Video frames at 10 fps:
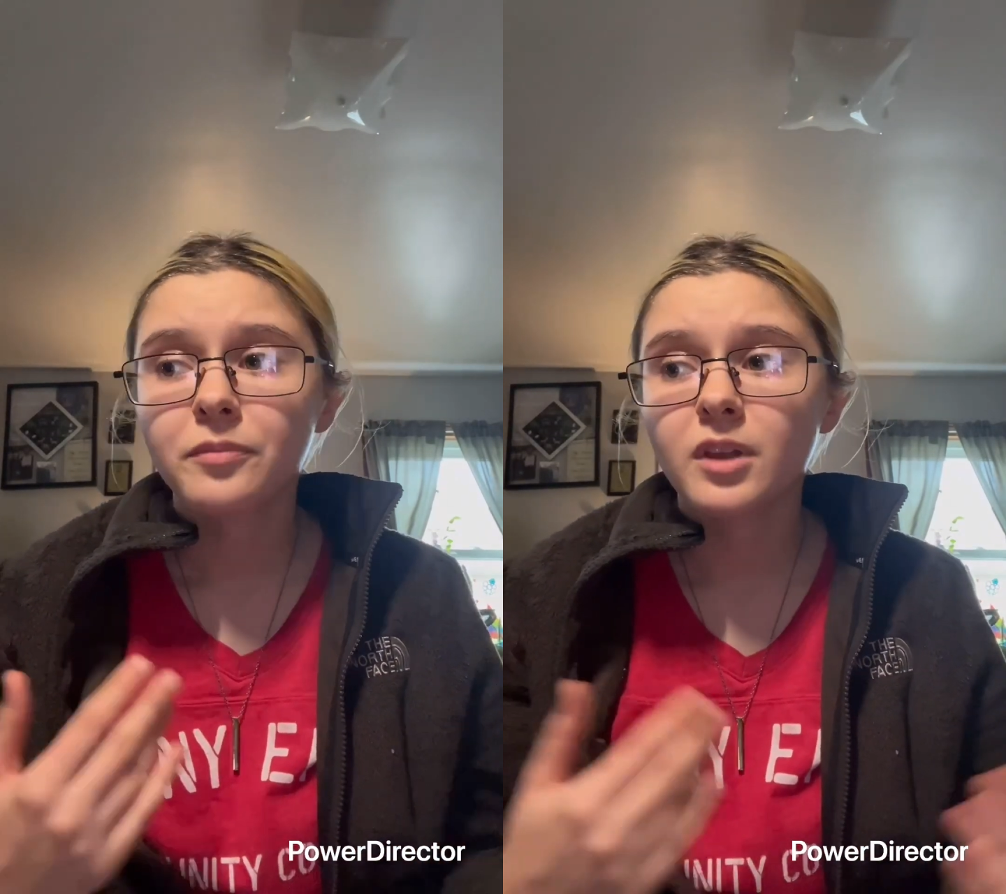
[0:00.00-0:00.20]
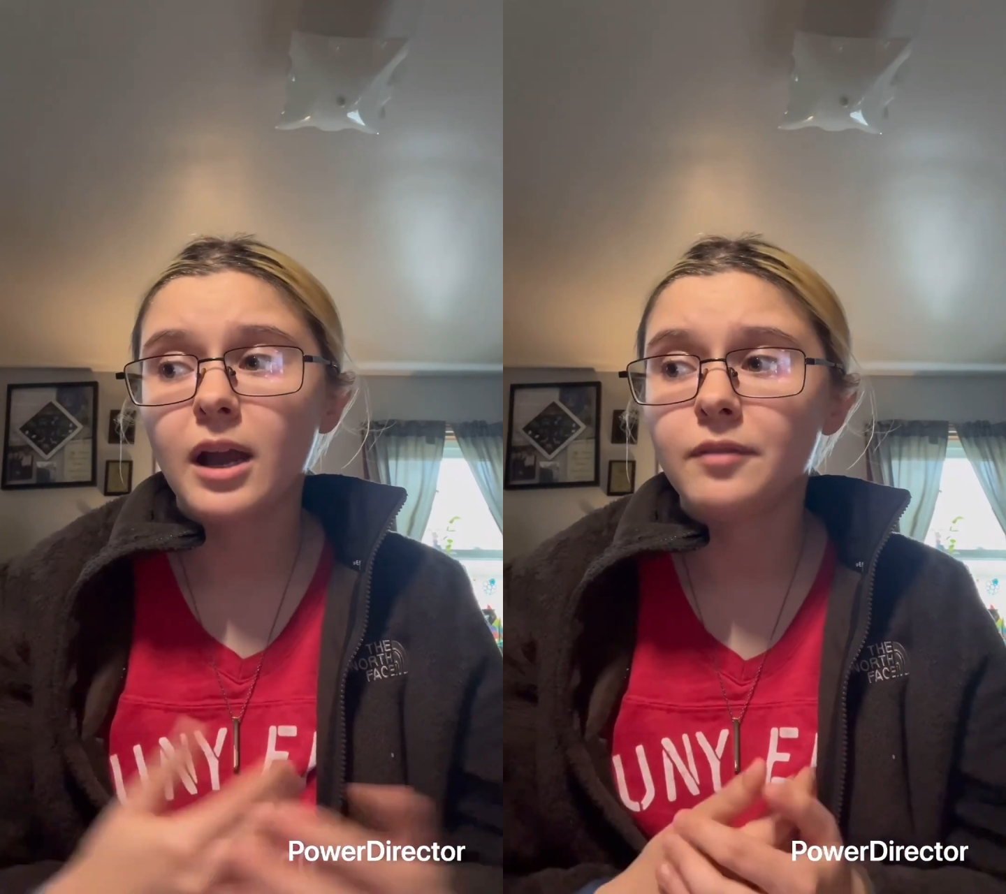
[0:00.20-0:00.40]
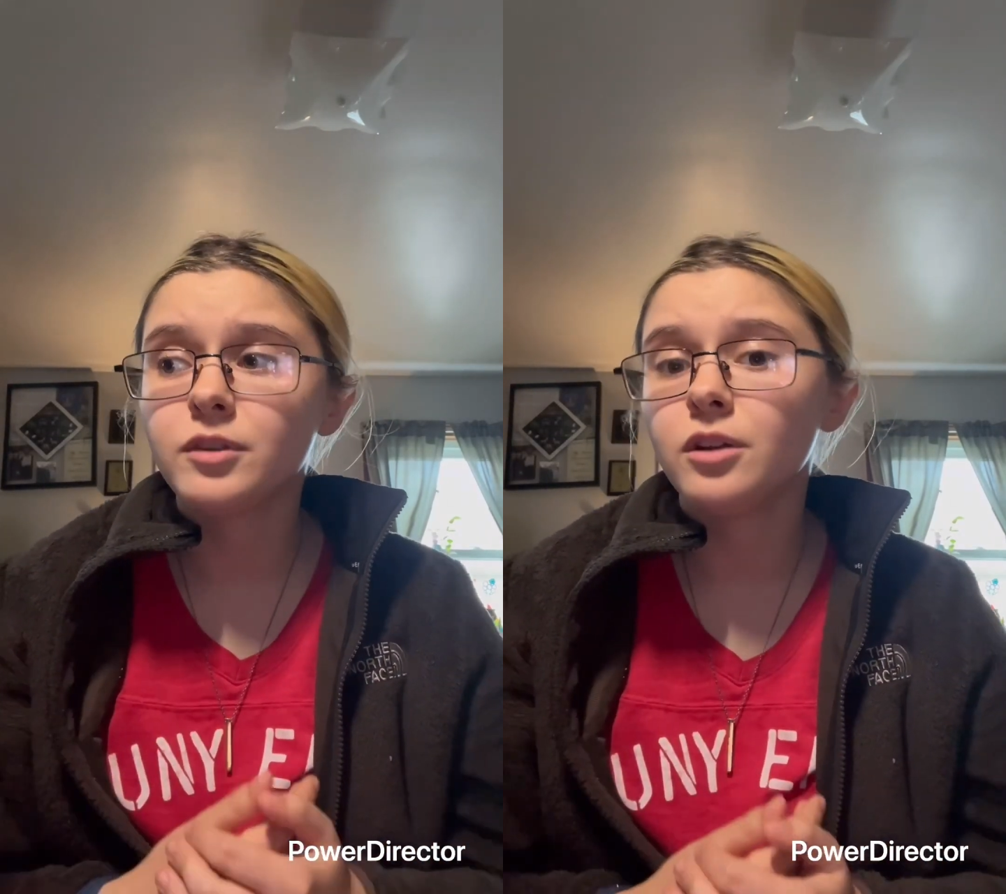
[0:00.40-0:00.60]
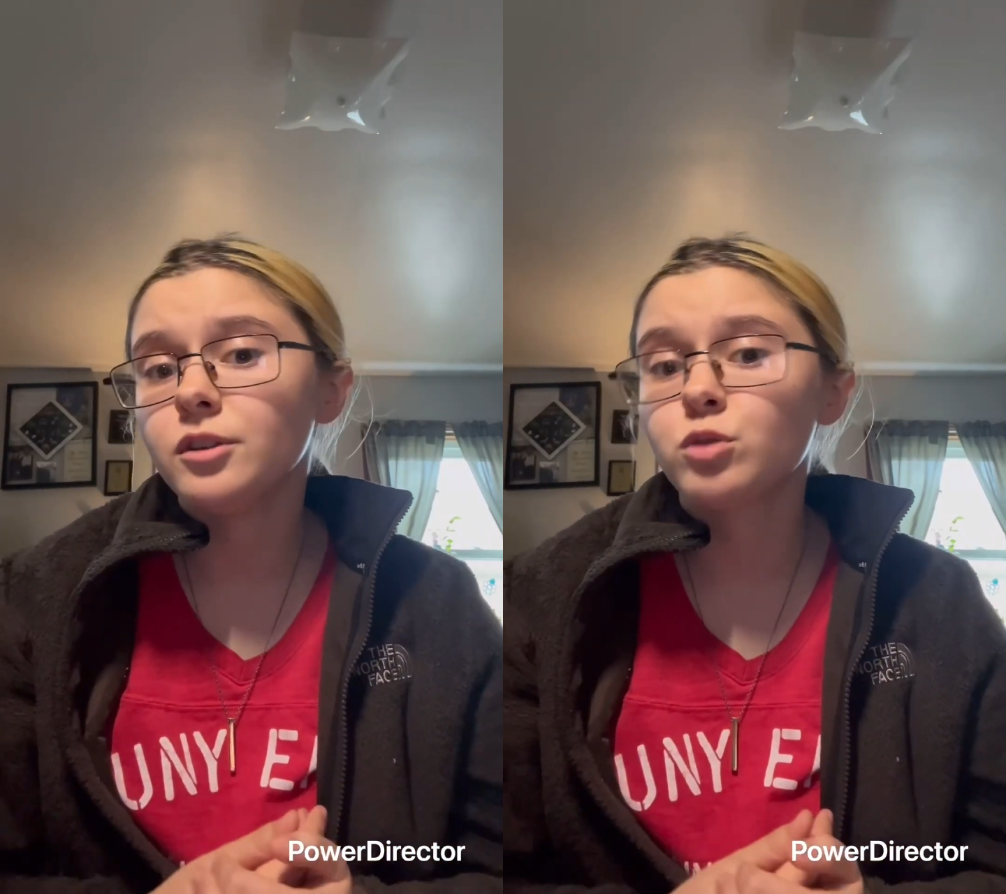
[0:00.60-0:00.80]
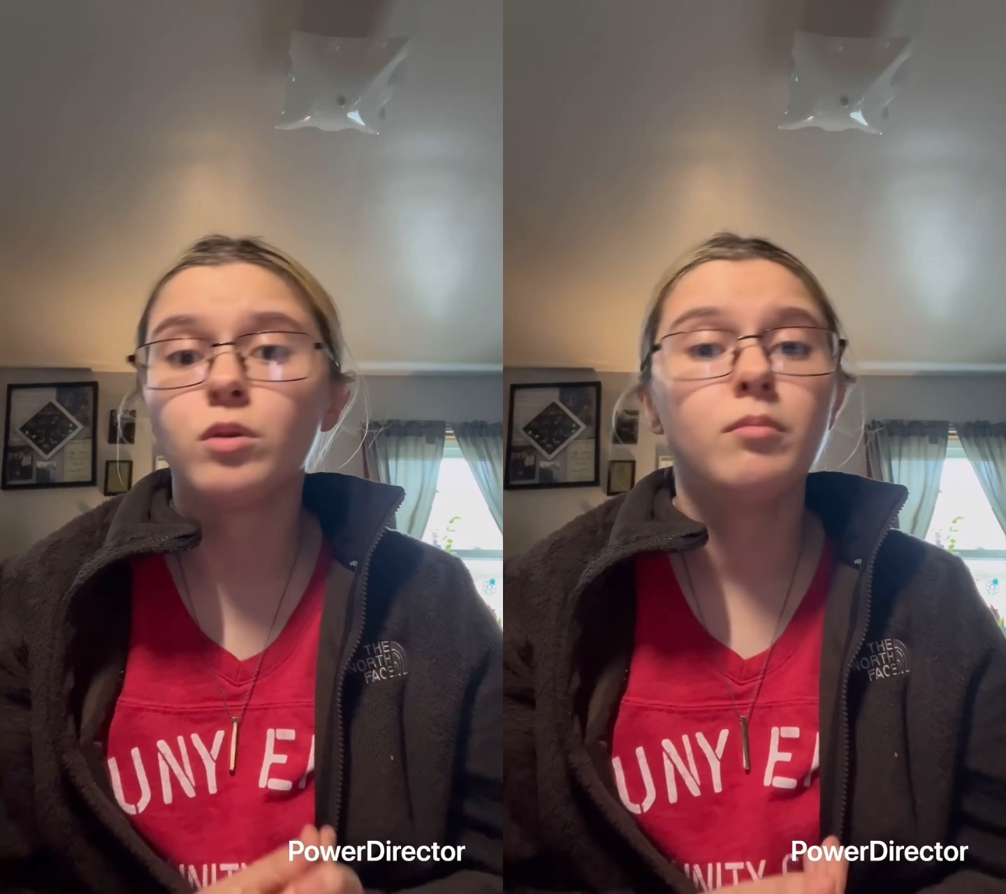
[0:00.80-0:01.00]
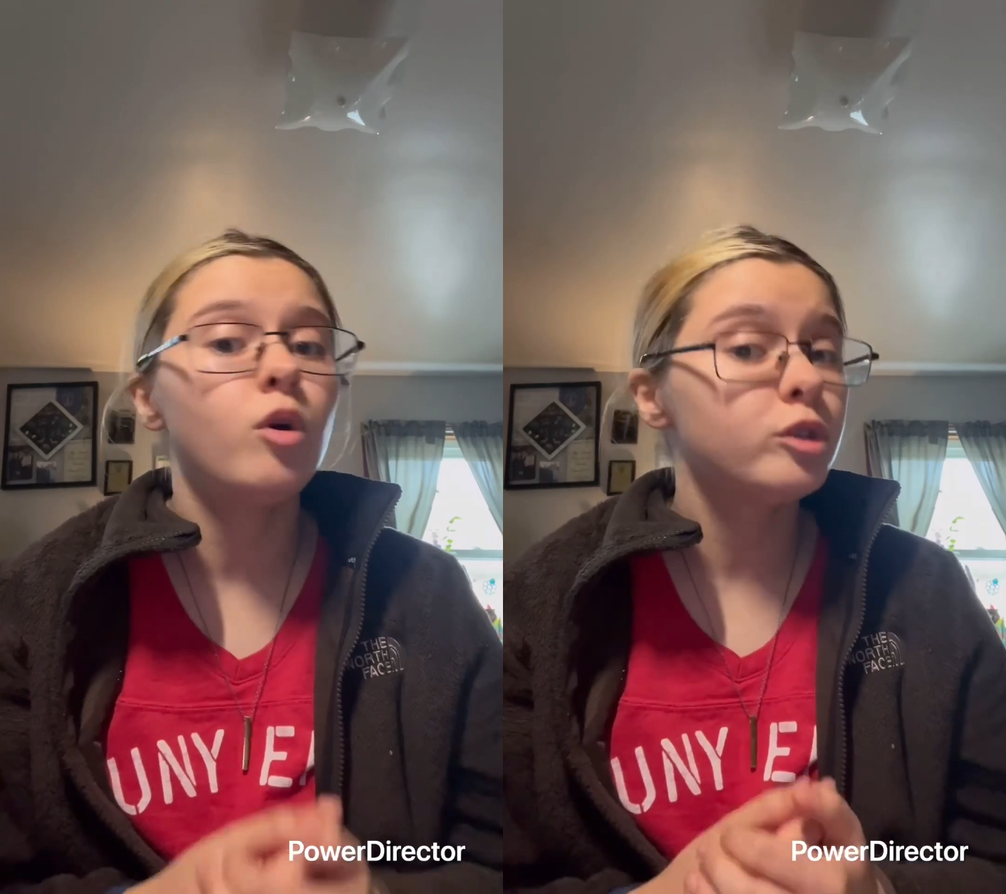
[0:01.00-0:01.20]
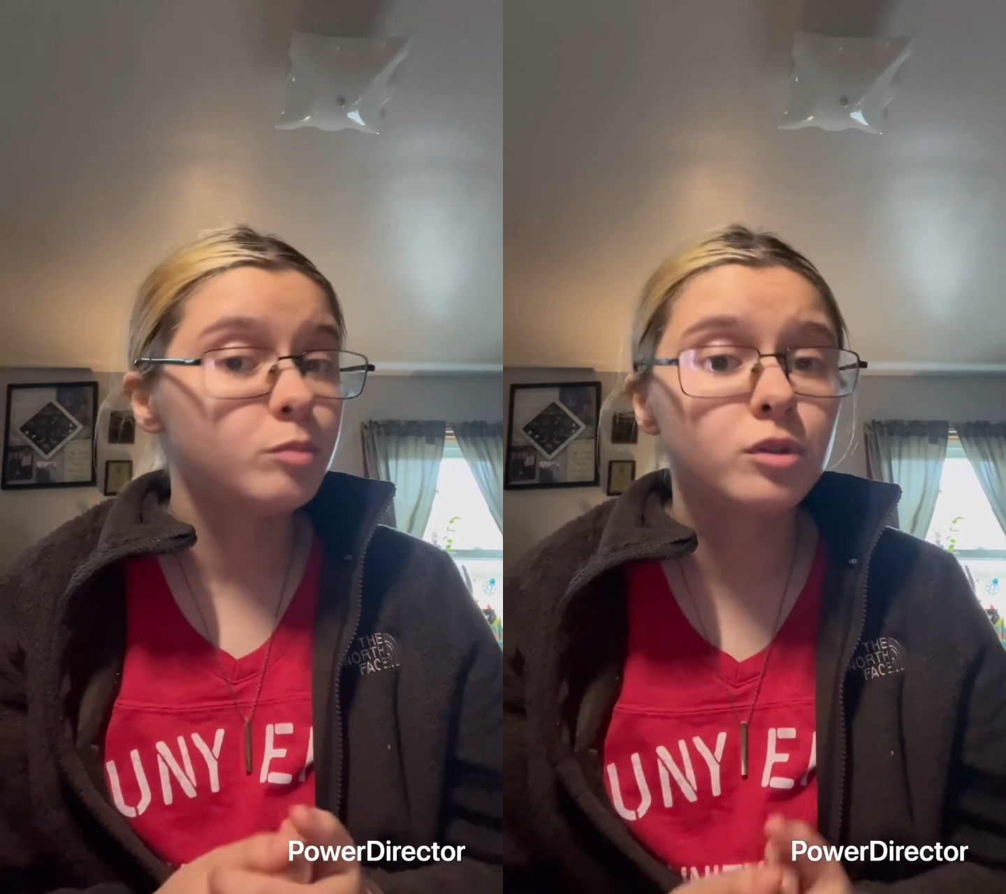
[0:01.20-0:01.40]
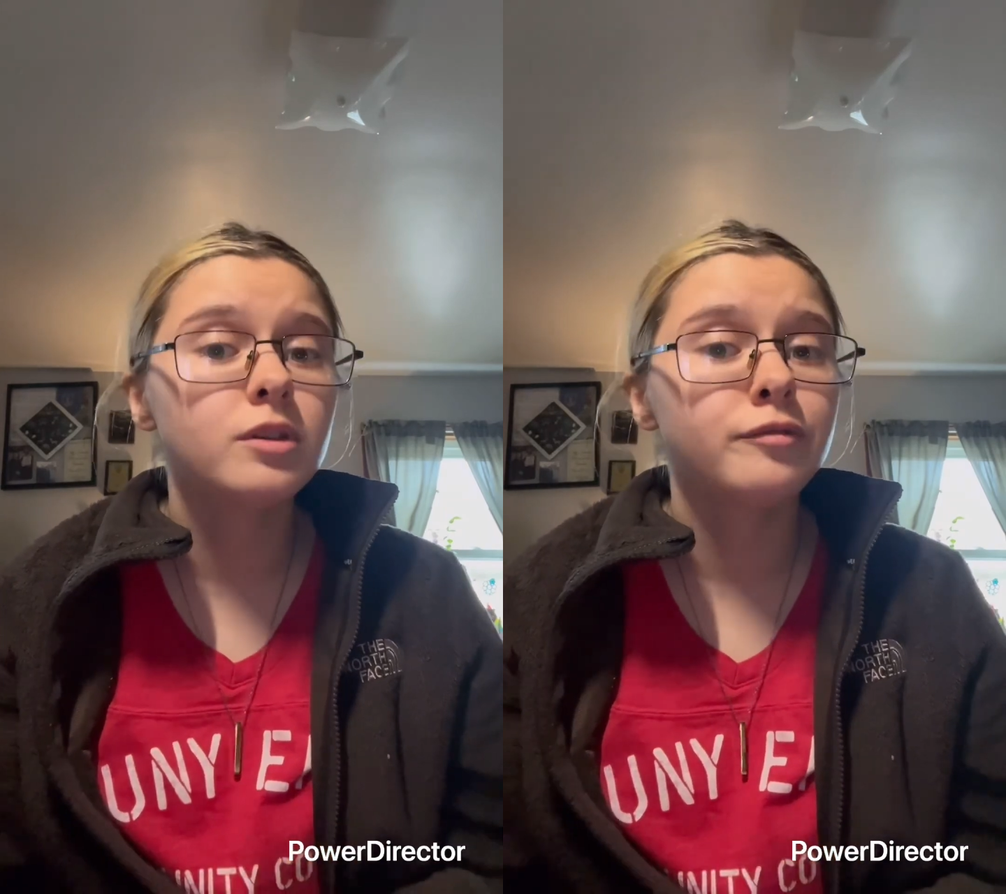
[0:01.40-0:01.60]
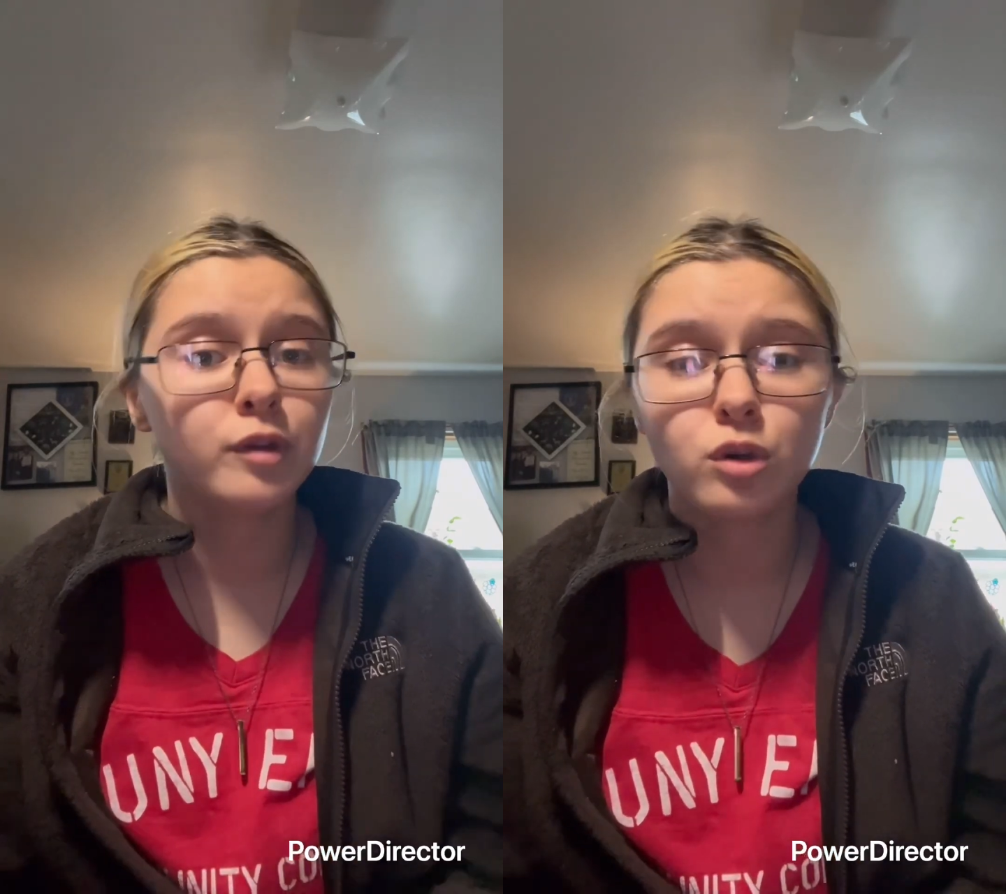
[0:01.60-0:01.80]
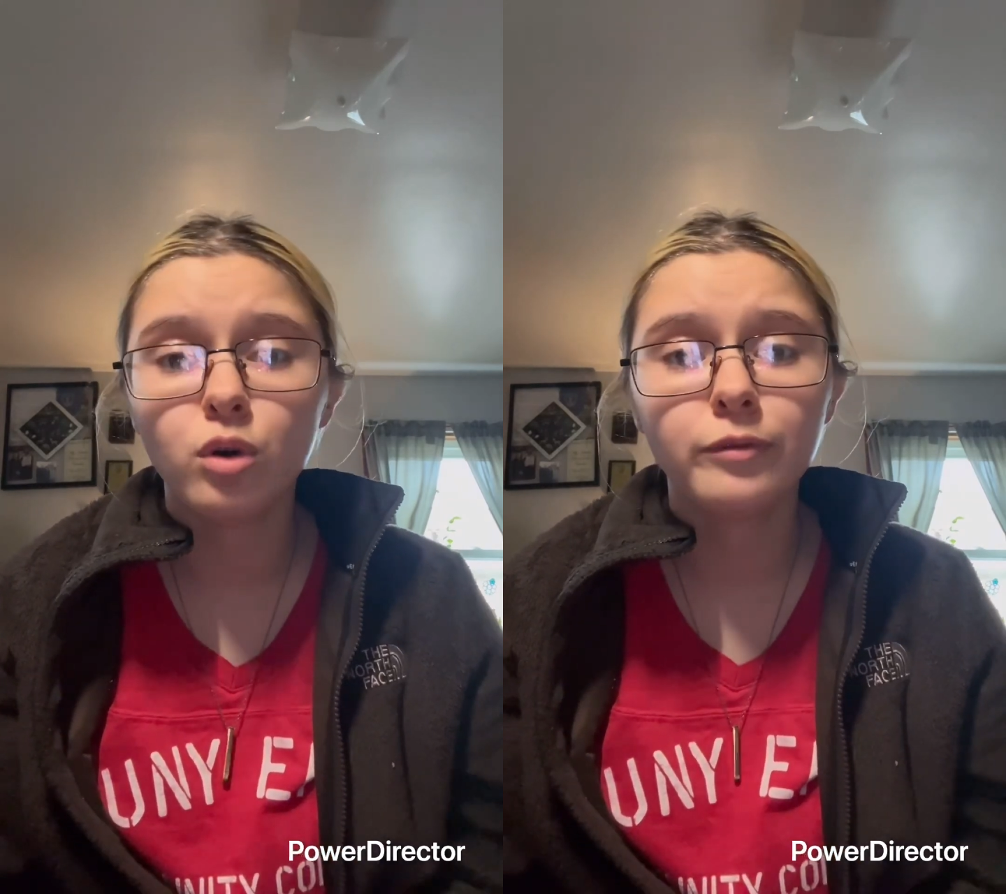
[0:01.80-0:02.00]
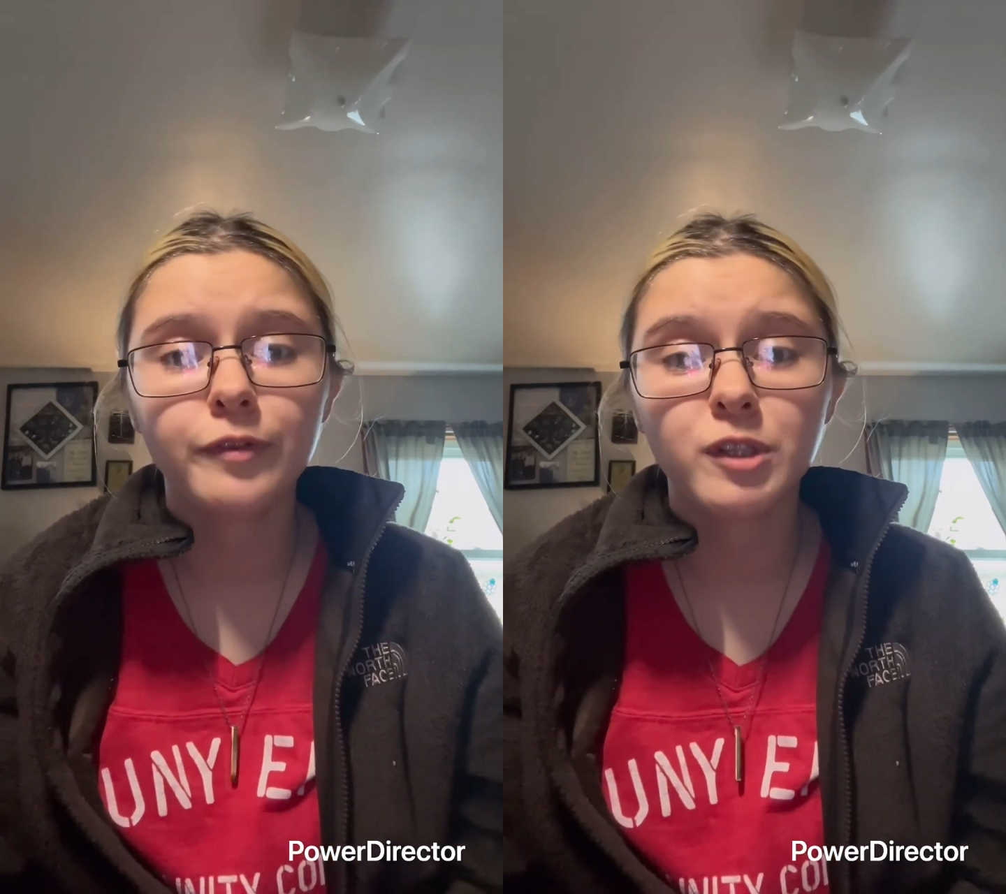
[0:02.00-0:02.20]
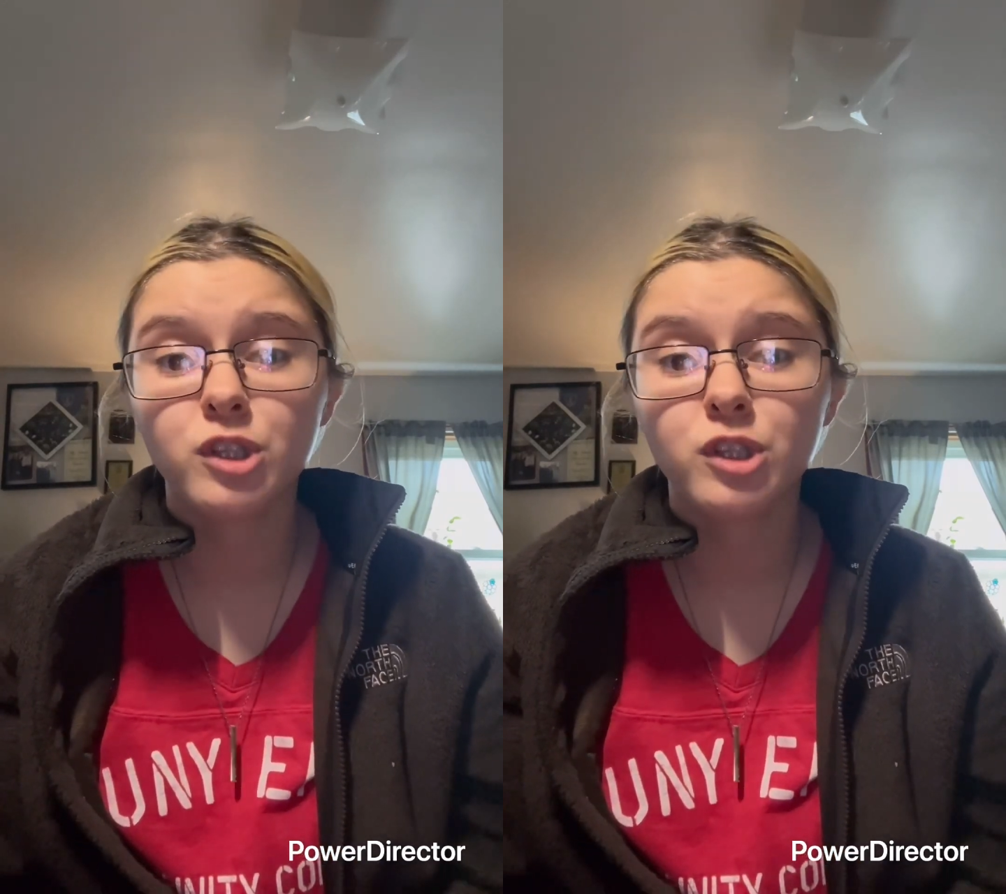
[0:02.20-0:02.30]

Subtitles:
I've done this with multiple different goldfish.